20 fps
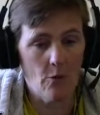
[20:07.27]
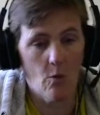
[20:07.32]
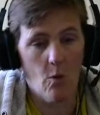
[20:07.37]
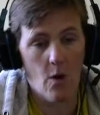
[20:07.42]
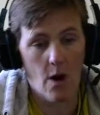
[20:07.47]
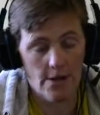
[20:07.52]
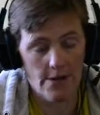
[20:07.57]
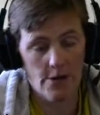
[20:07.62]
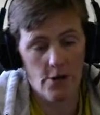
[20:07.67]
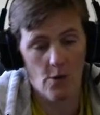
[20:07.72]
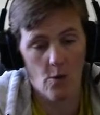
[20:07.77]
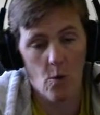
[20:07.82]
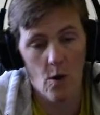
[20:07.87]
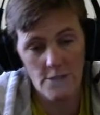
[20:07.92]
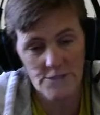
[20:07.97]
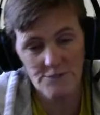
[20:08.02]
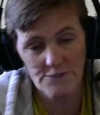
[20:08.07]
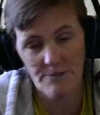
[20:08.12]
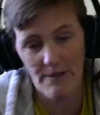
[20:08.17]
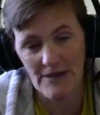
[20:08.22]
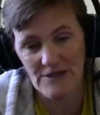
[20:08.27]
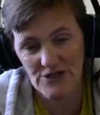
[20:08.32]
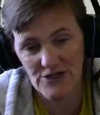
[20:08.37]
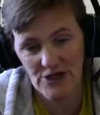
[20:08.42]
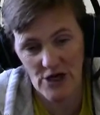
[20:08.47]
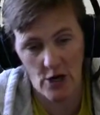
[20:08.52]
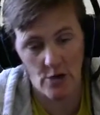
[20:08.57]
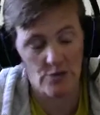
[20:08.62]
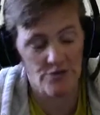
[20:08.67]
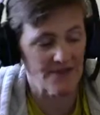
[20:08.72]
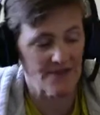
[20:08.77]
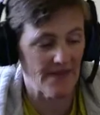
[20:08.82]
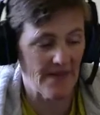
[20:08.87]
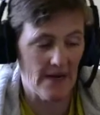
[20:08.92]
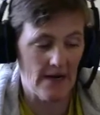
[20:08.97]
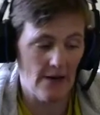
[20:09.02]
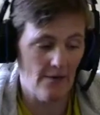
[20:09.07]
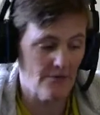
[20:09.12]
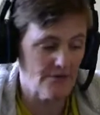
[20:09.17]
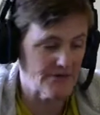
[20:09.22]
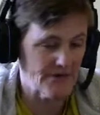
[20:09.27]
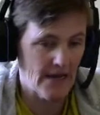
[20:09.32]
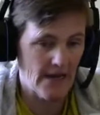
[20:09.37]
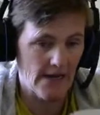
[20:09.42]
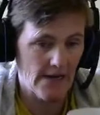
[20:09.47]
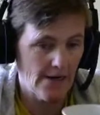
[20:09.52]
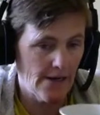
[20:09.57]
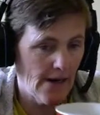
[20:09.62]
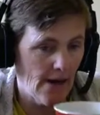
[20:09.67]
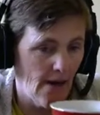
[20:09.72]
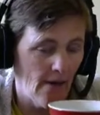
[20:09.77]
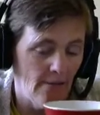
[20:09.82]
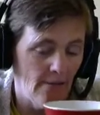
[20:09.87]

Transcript: wanted to watch my shows, and then I was like, no,